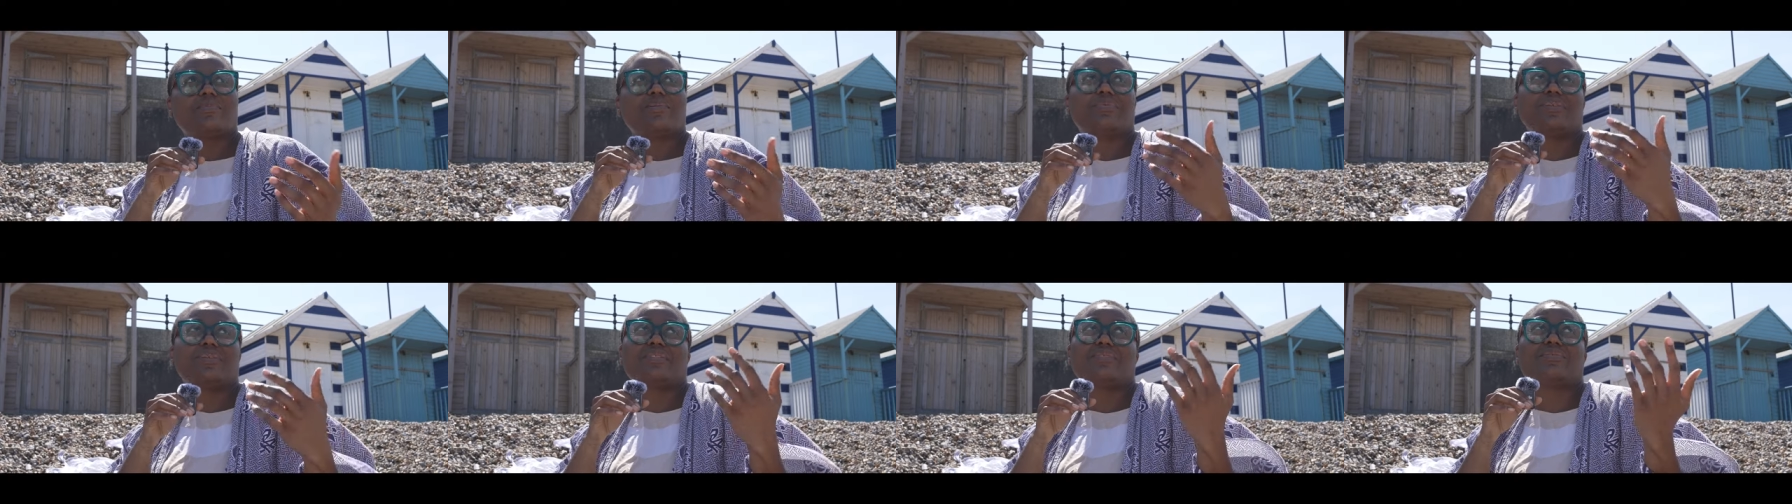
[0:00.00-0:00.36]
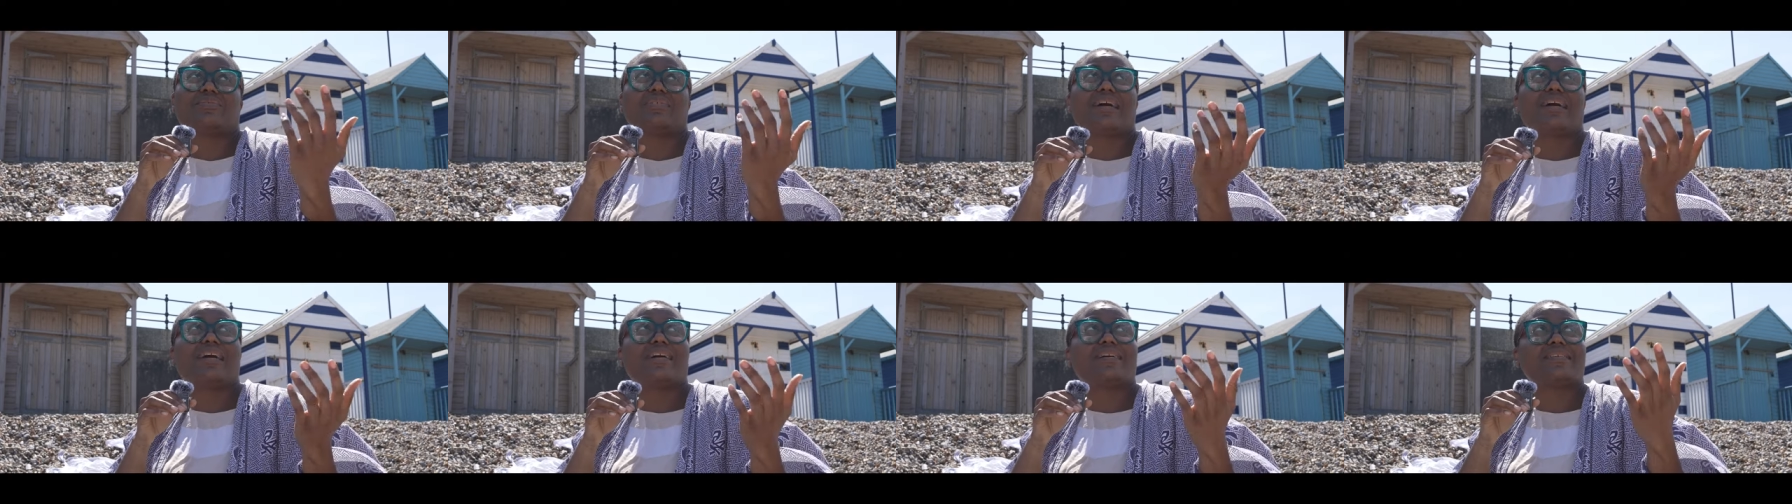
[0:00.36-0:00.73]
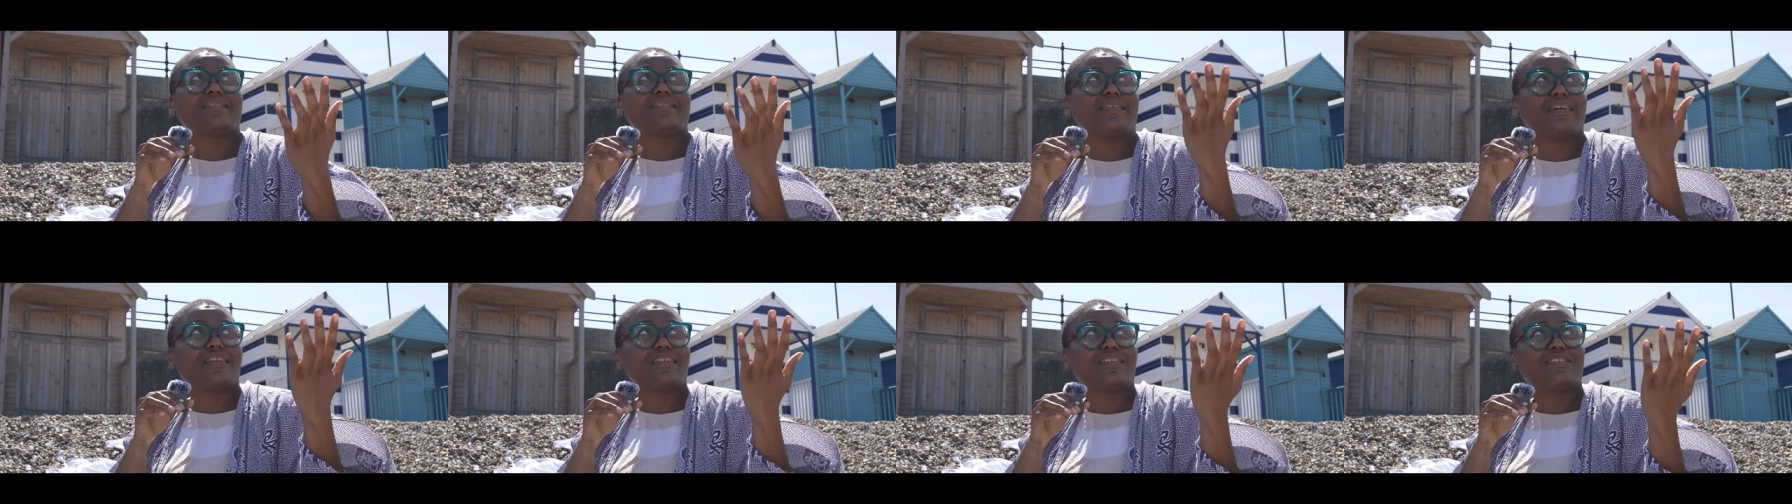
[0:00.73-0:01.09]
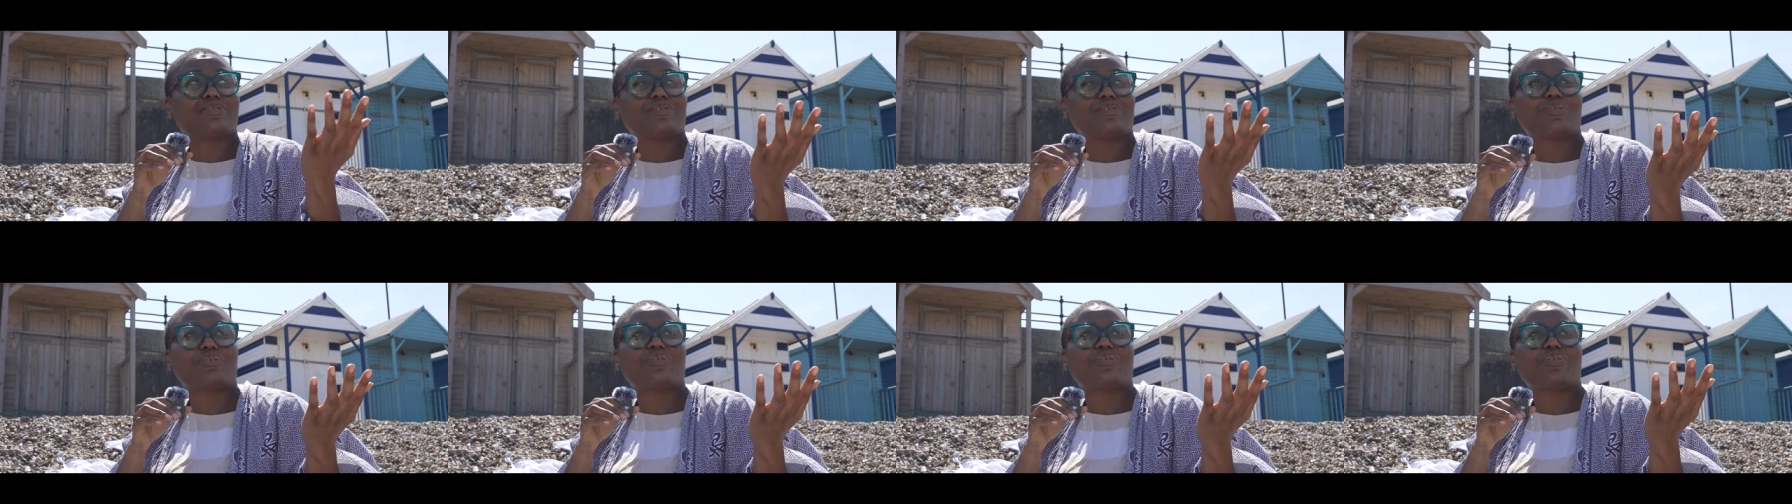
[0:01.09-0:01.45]
maybe 3 hours and the
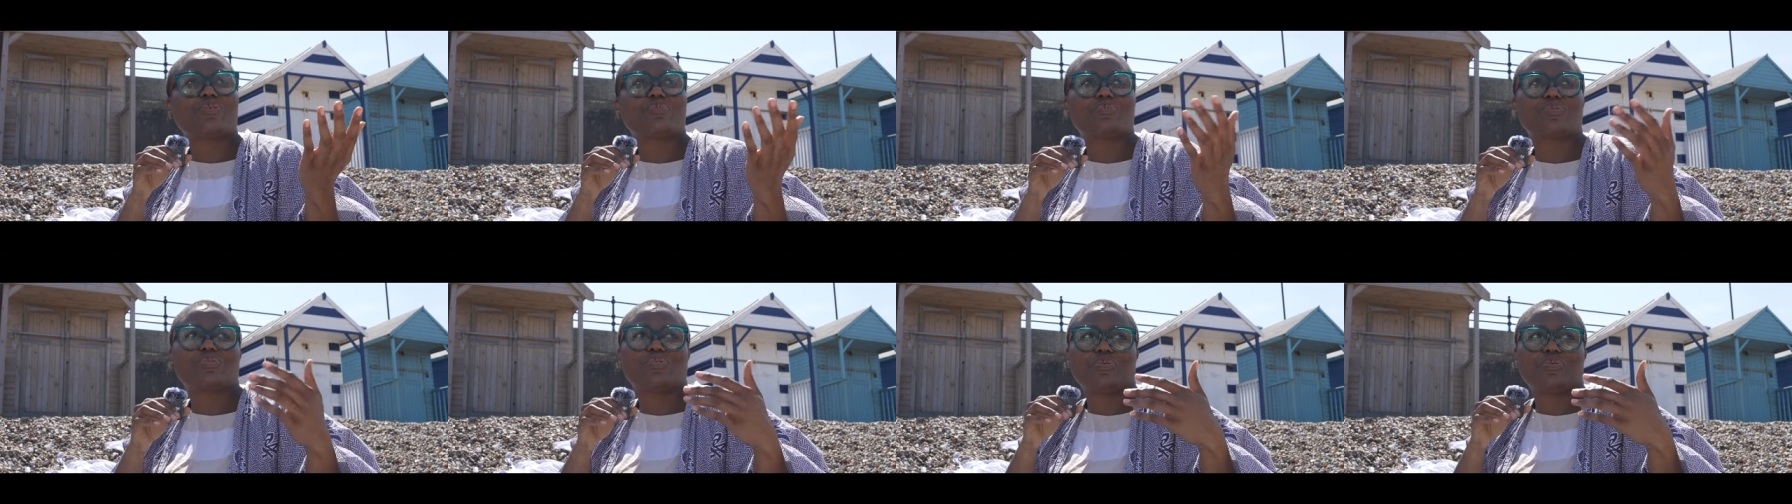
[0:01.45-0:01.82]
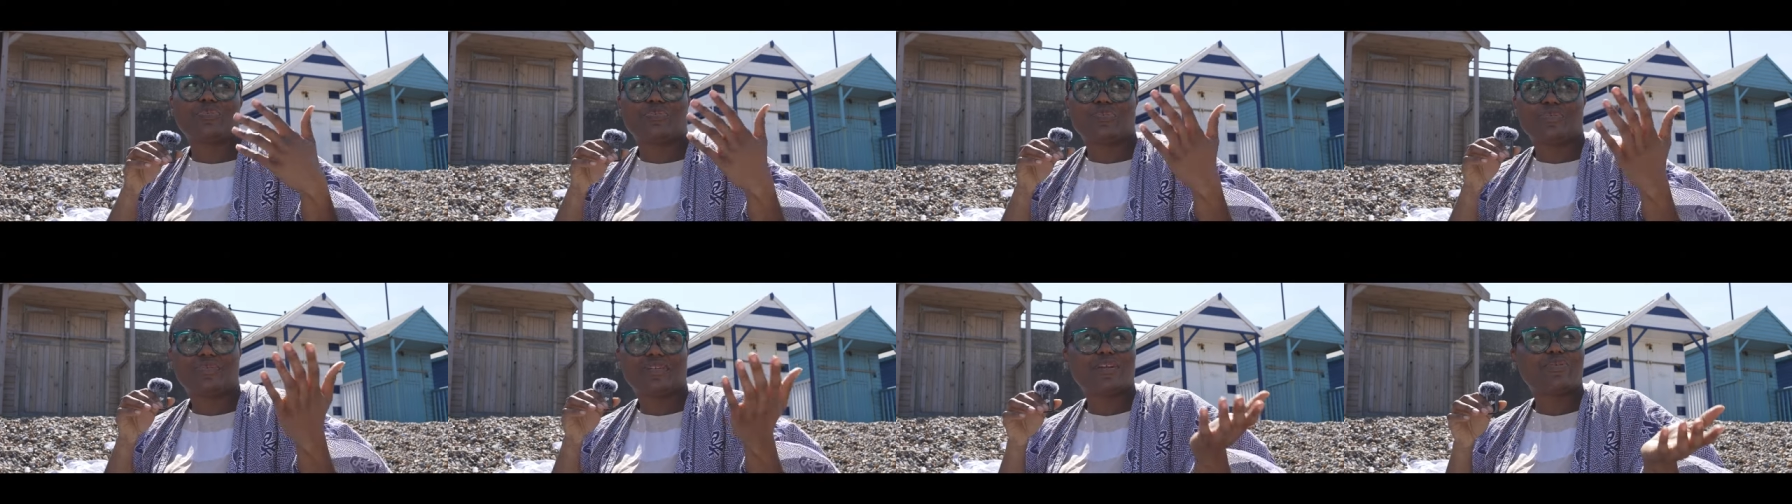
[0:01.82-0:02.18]
sun comes up.